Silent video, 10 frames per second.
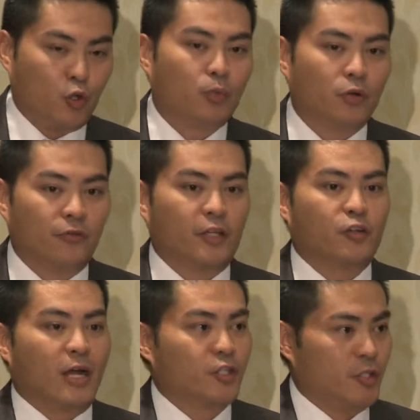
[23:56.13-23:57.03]
no proof that
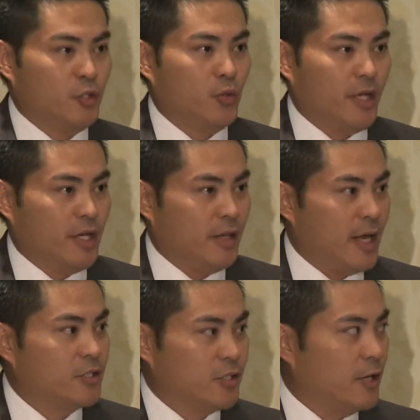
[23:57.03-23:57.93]
you're actually doing any of
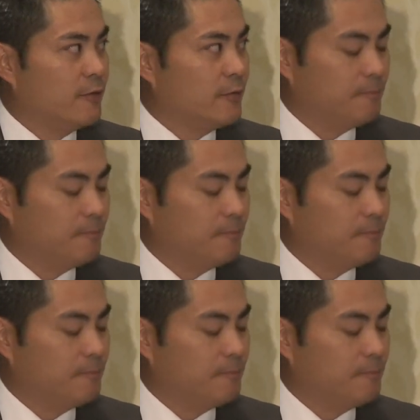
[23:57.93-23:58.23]
that stuff.